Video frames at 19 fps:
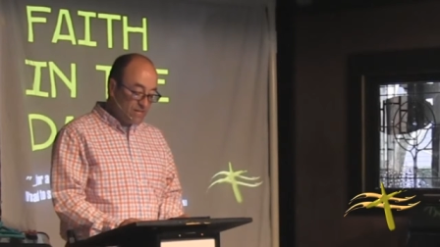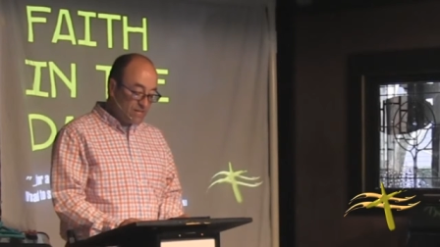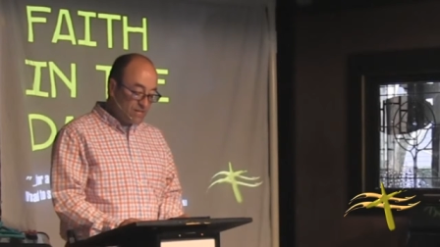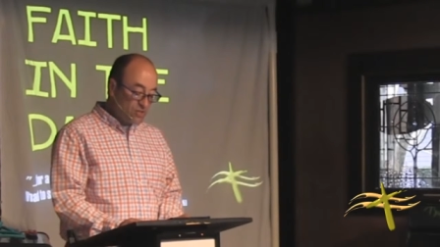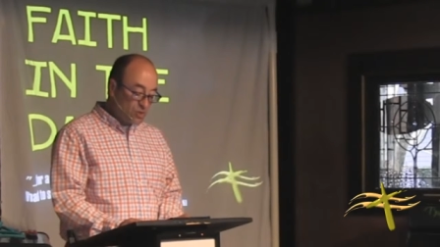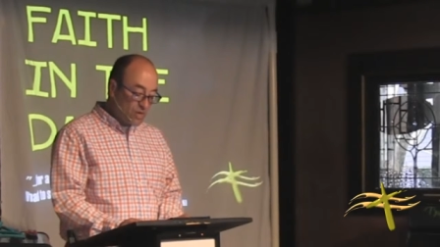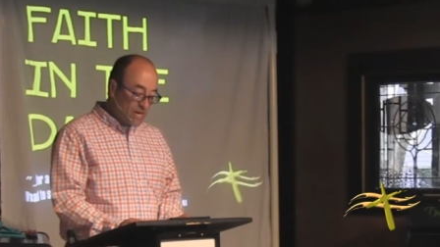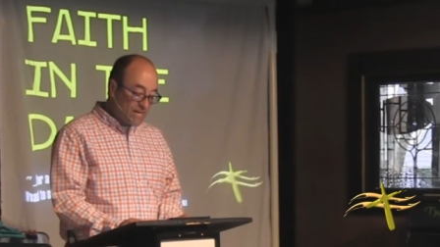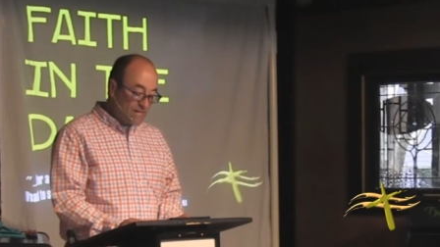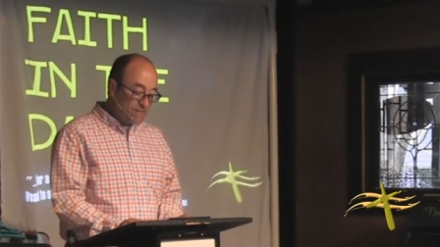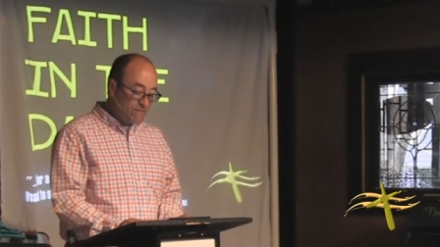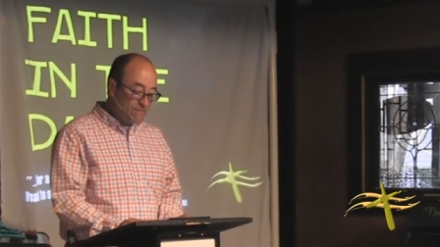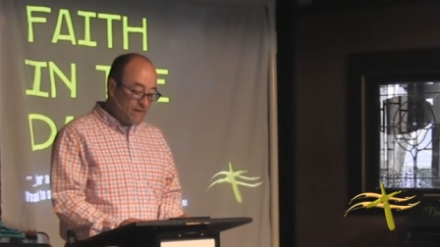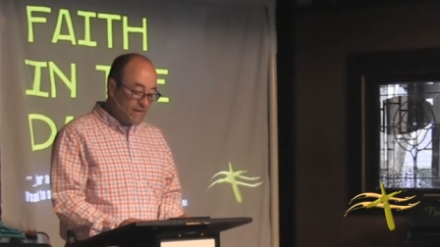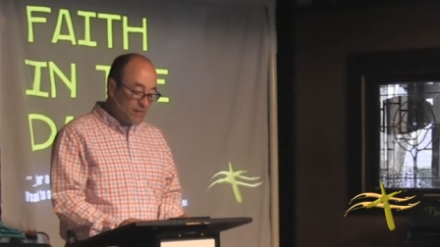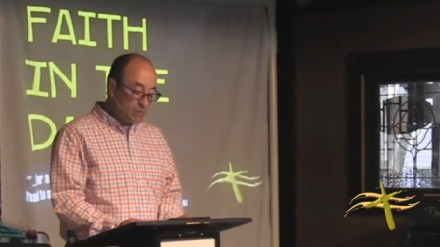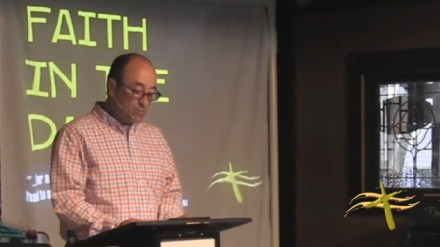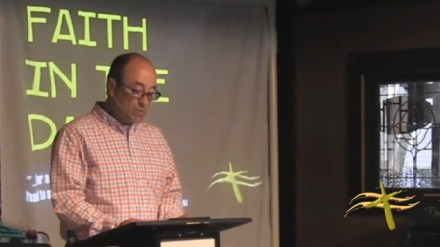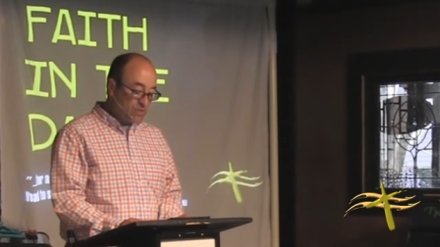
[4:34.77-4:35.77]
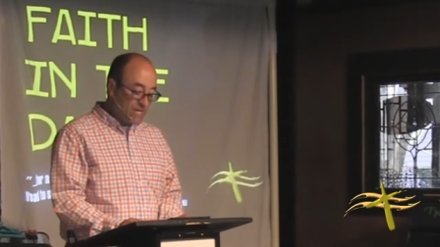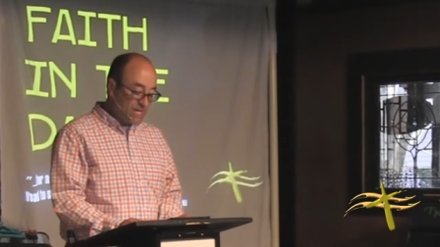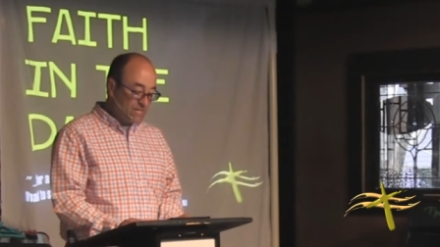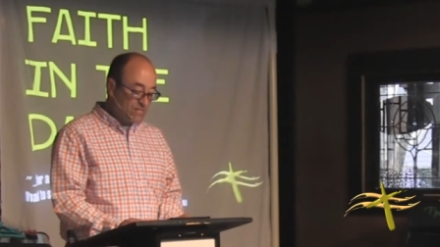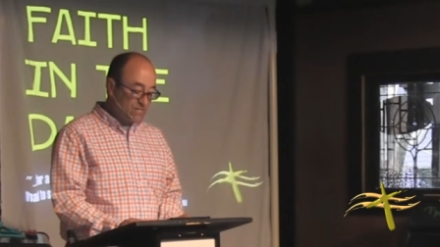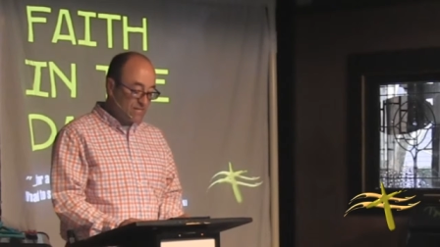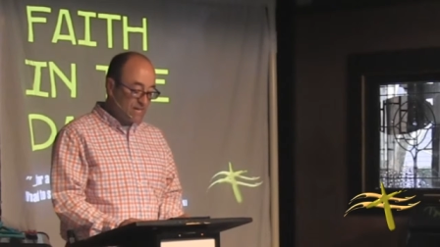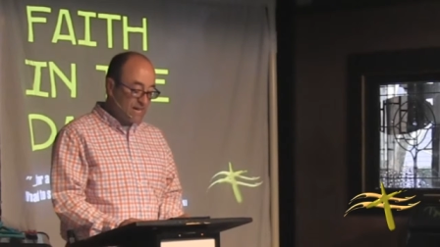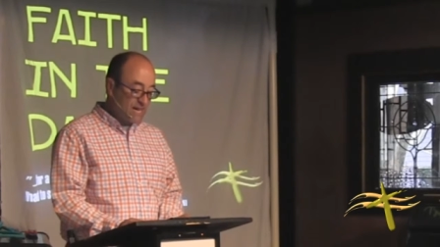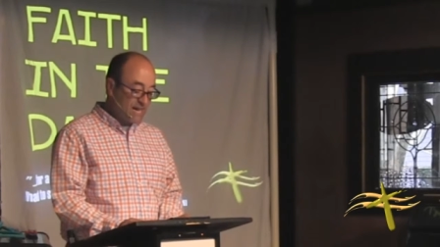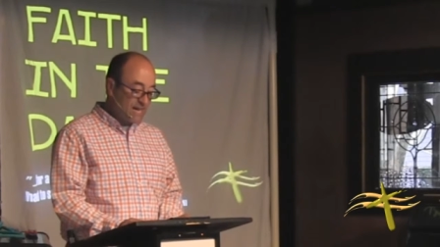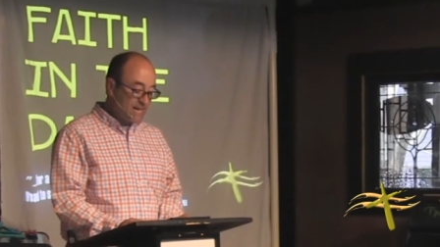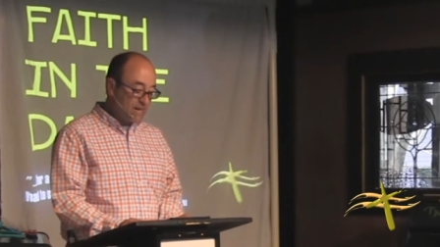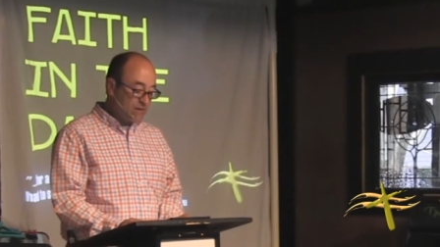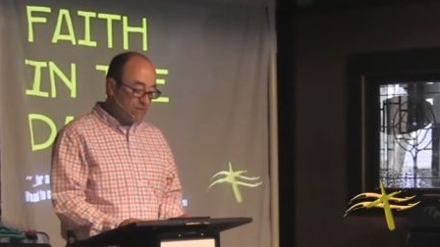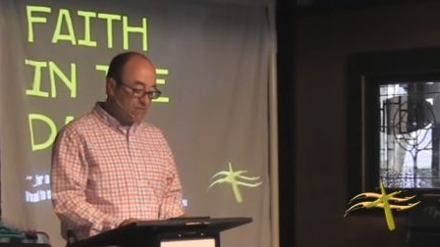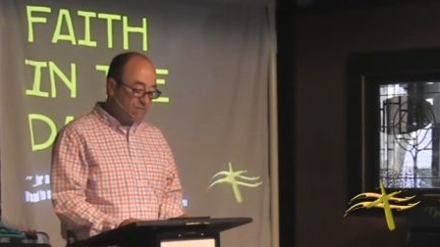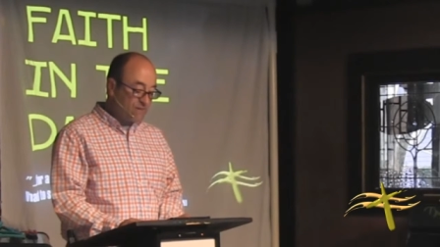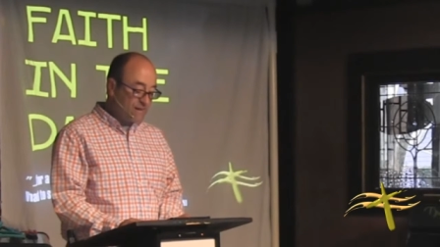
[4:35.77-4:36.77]
They tried to find a place to hide
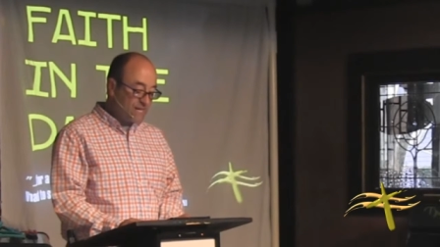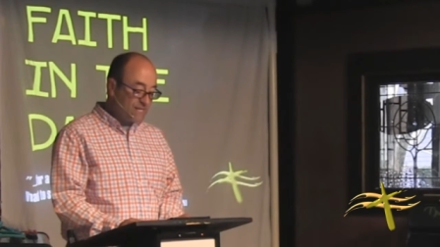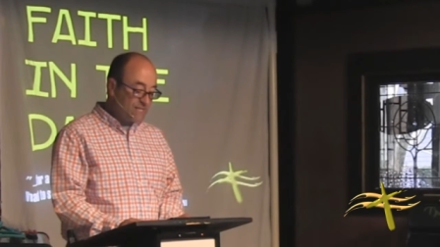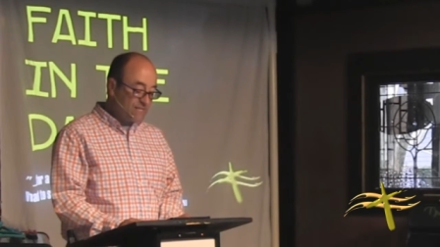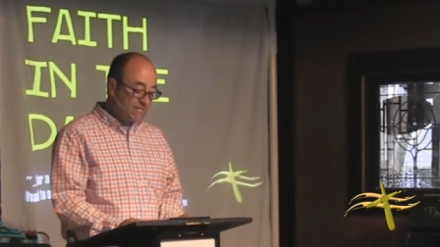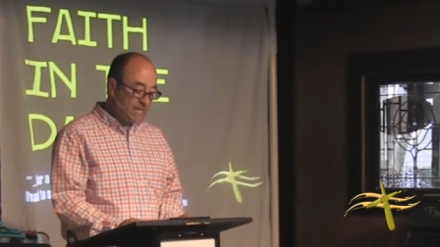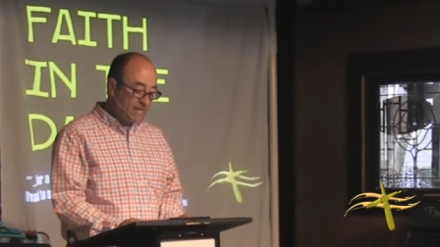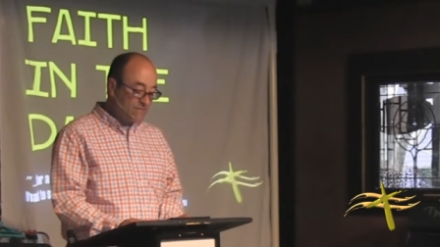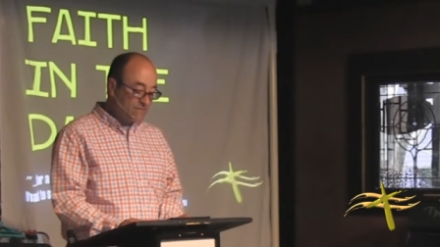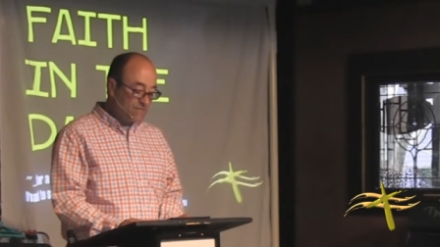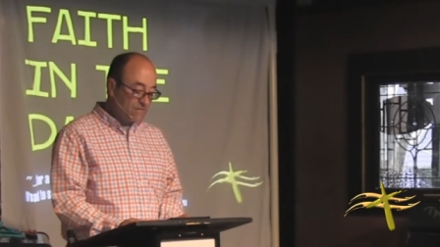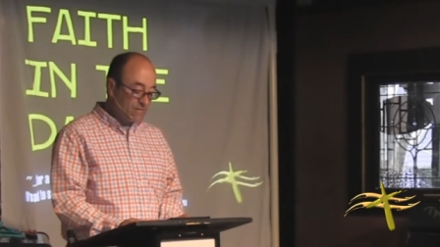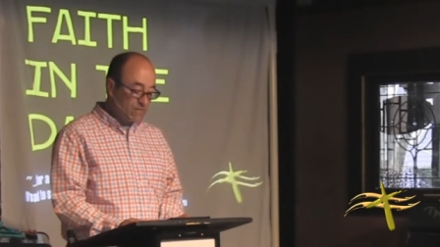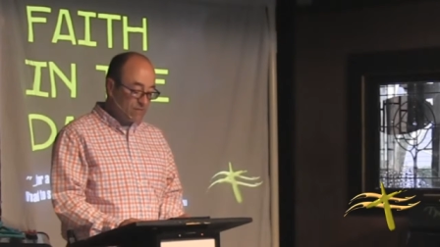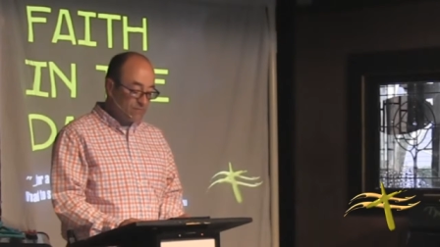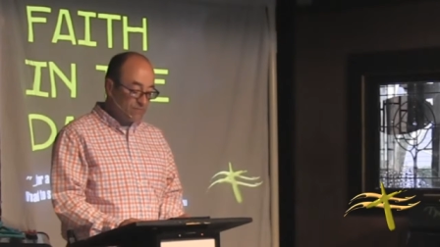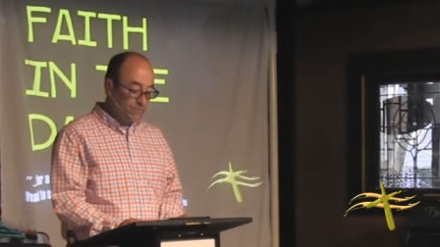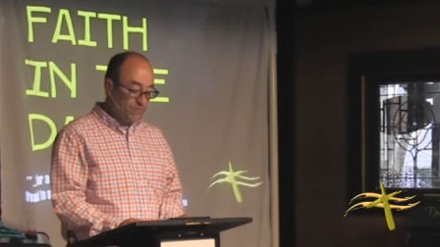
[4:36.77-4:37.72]
out and find safety.